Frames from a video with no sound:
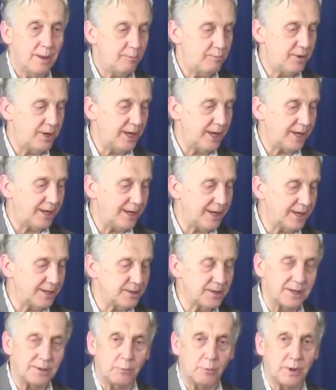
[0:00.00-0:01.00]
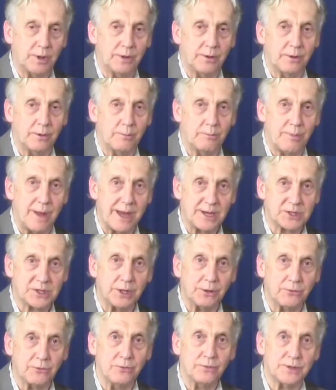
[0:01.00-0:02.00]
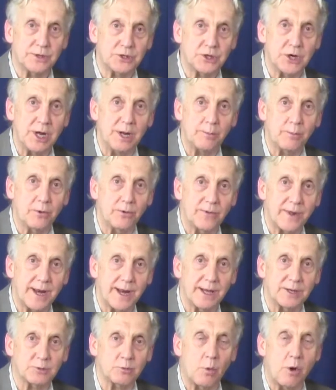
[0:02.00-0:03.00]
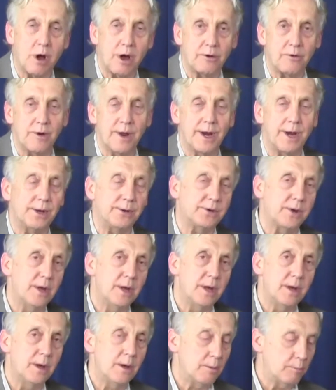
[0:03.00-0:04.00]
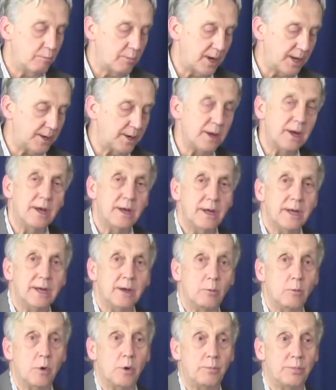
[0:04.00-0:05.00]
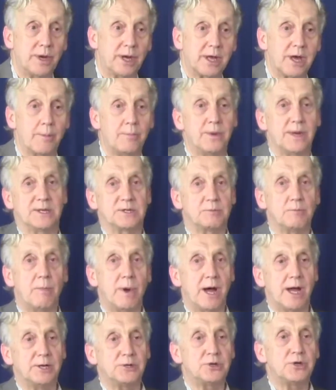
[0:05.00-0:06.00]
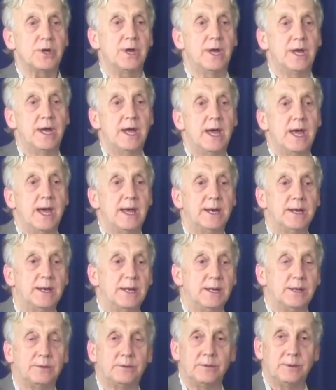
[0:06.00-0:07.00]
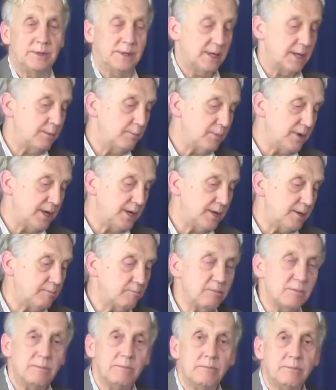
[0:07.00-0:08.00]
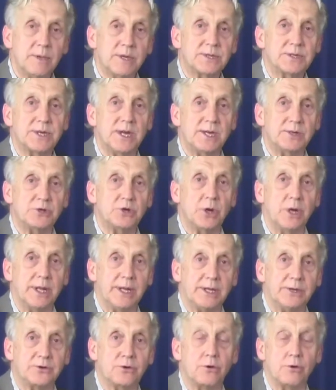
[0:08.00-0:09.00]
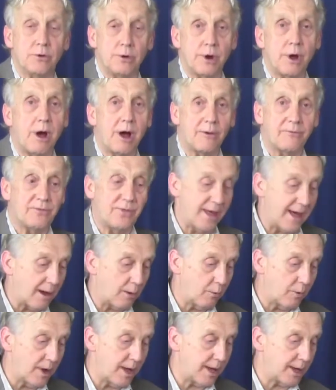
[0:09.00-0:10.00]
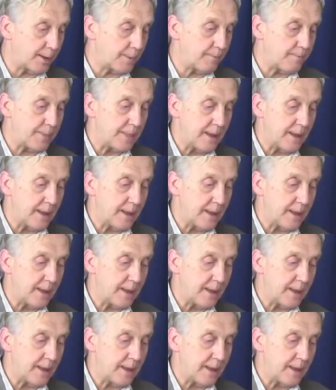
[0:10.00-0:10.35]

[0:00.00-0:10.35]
being passing through the chamber that has water in it, but it won't pick up as much, and it can be essentially turned off that way.